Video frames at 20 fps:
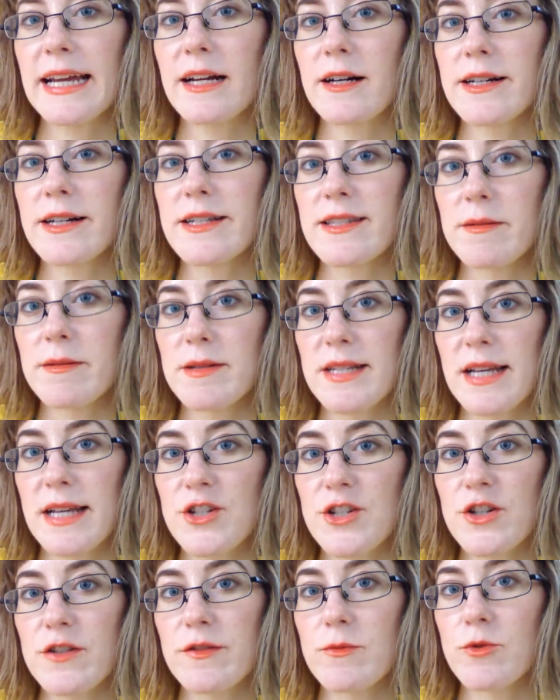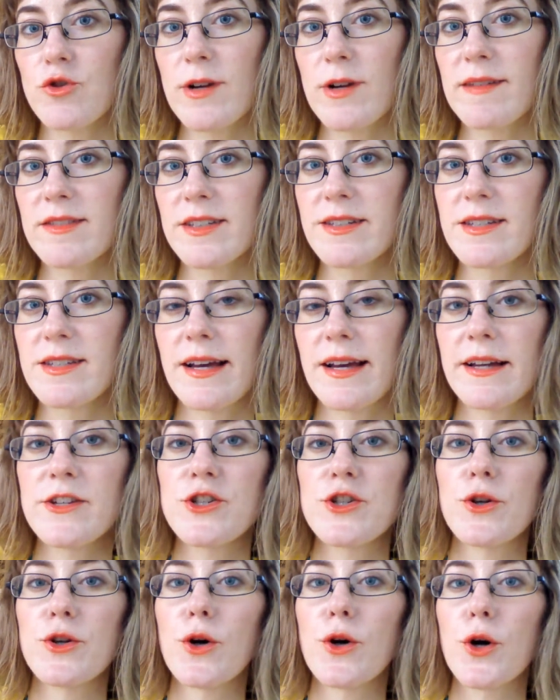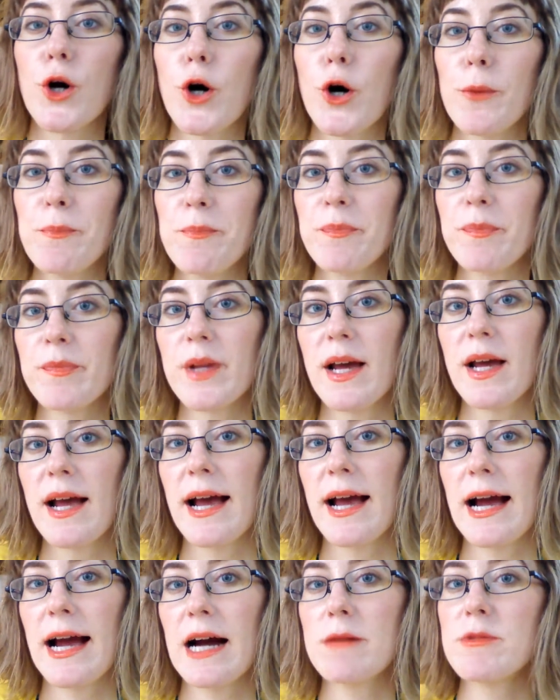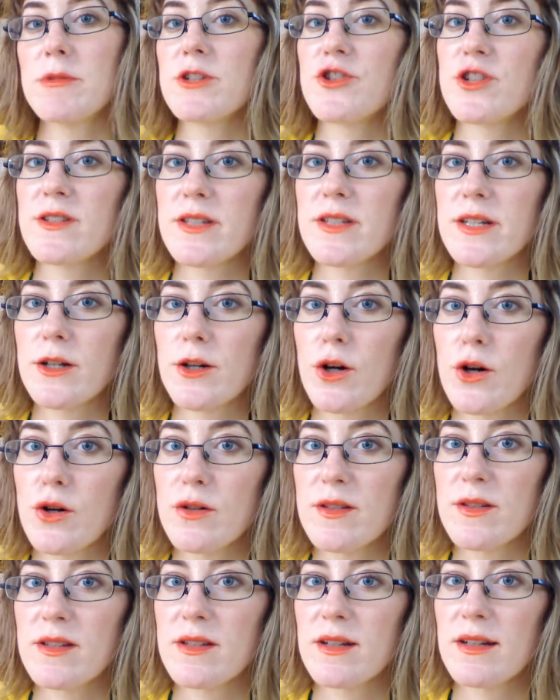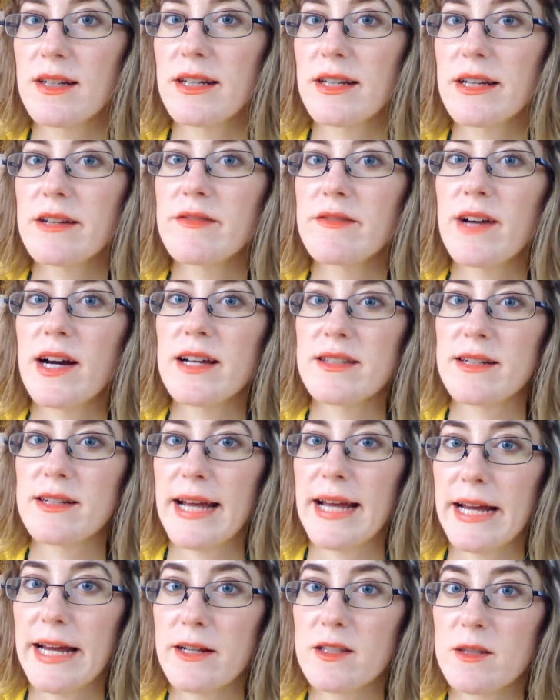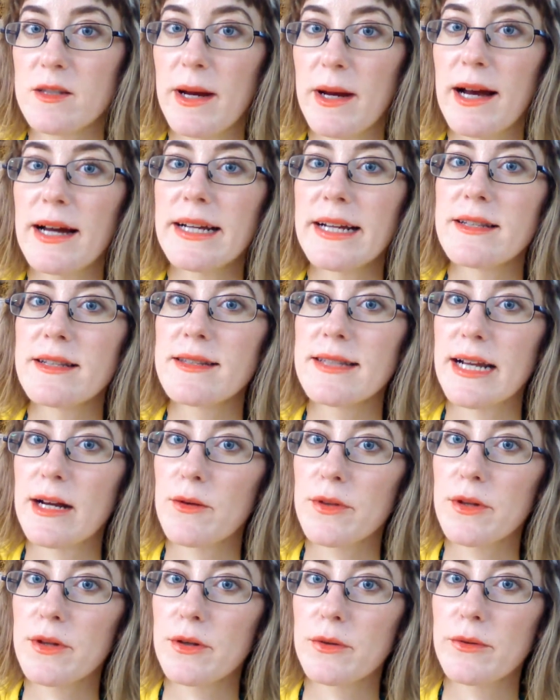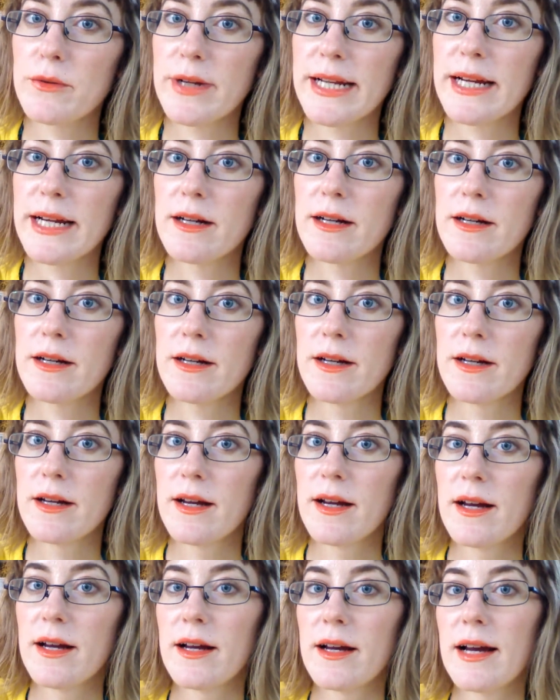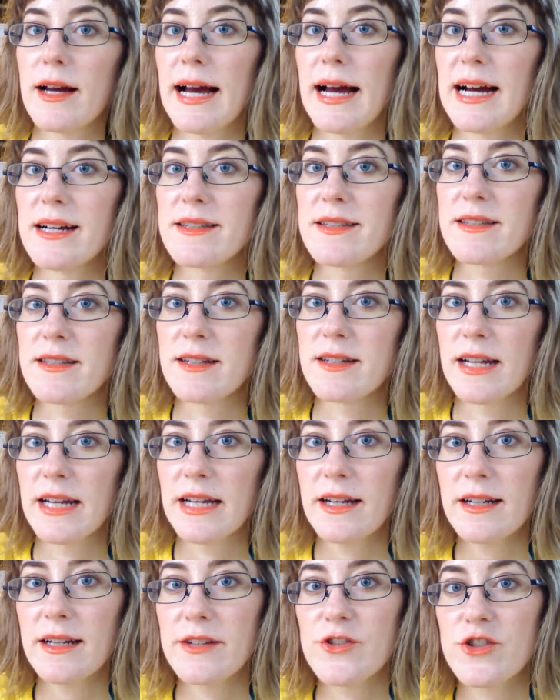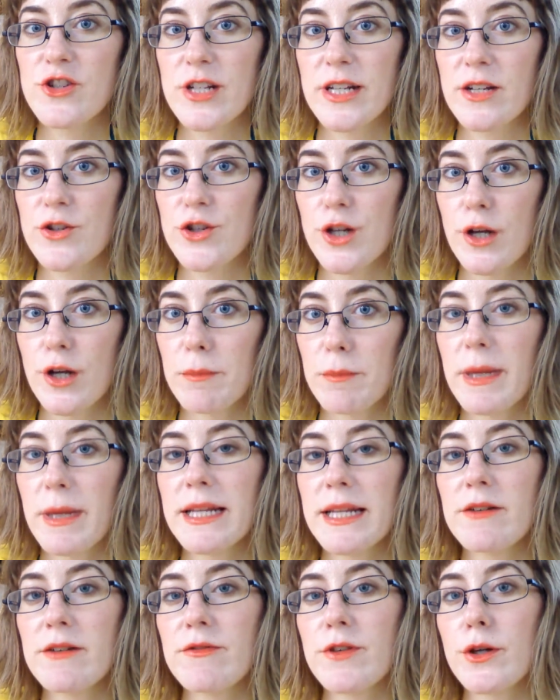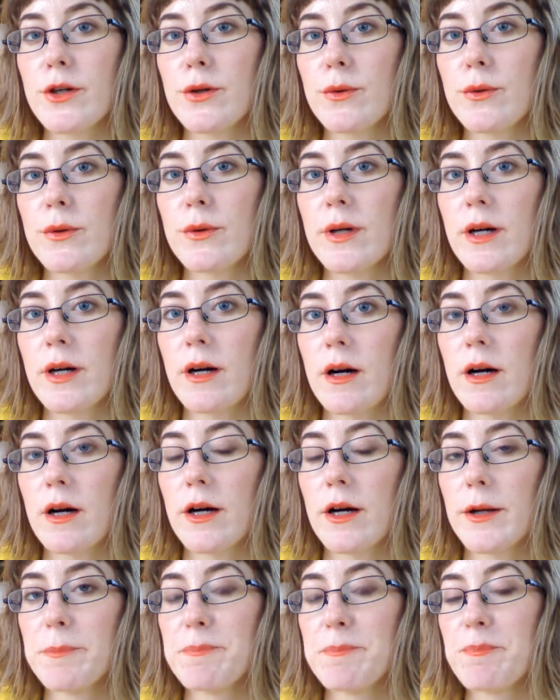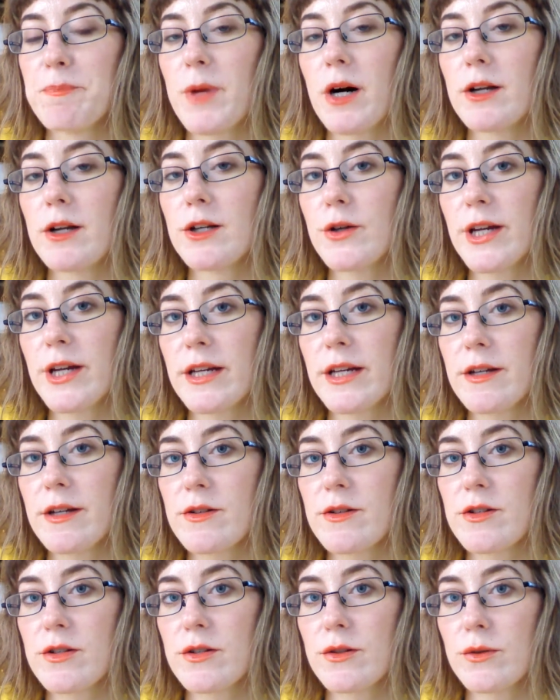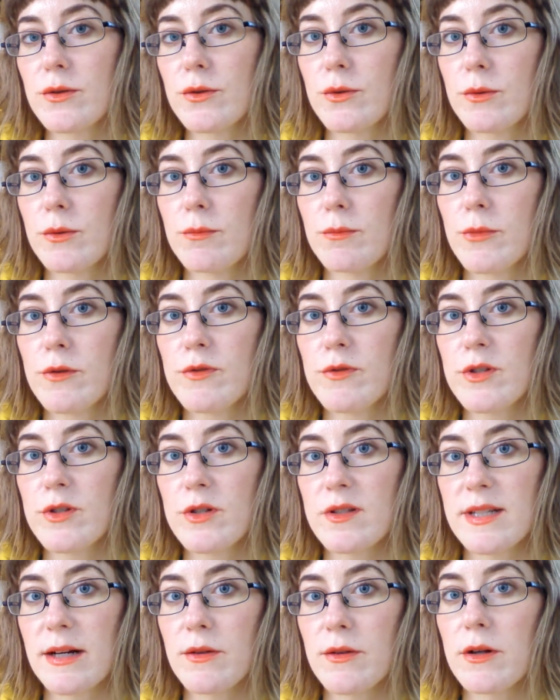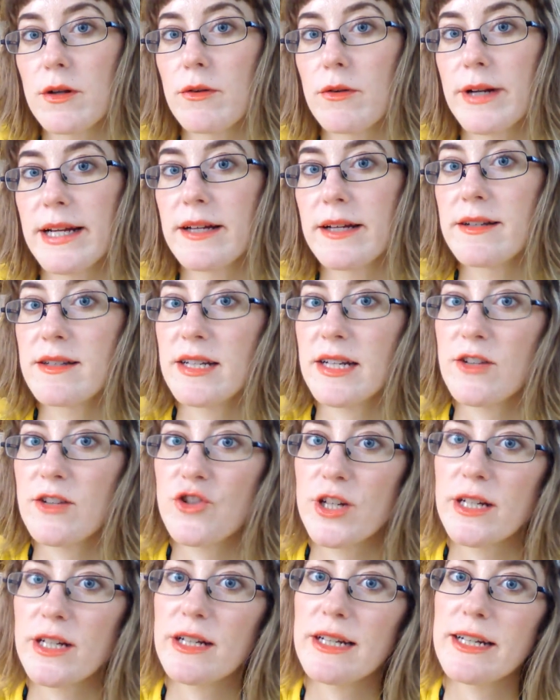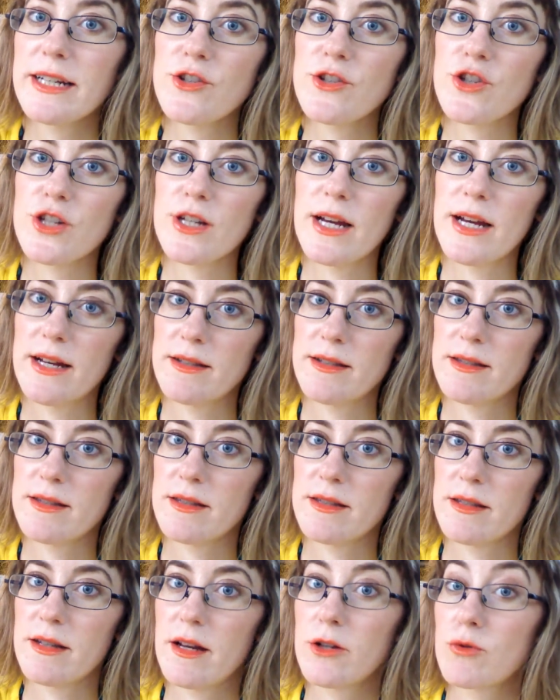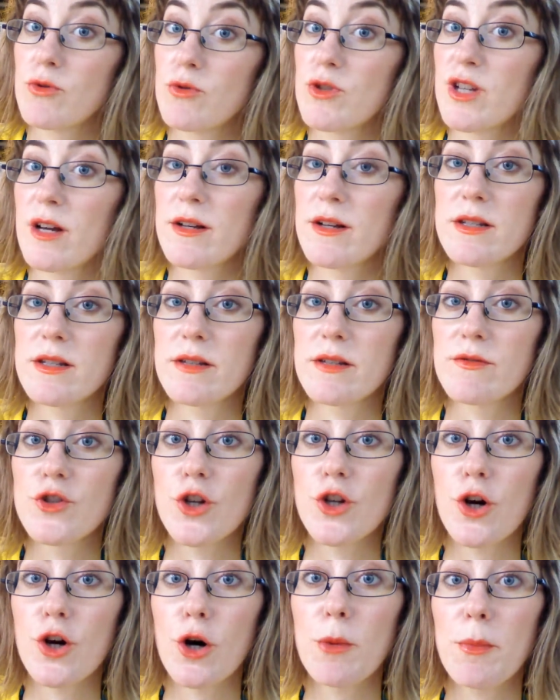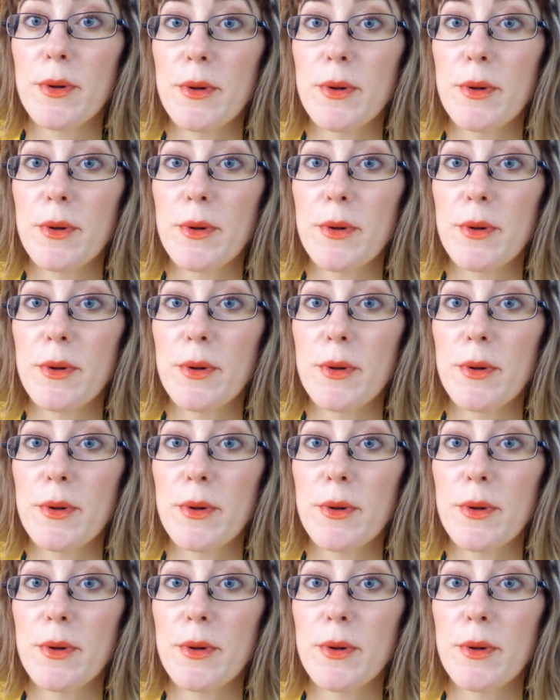Guys, I'm Tasha from travelandtash.com. How much does it cost to live as an expat in South Korea as an English teacher? Many of you are looking to move to South Korea and teach English as an alternative job,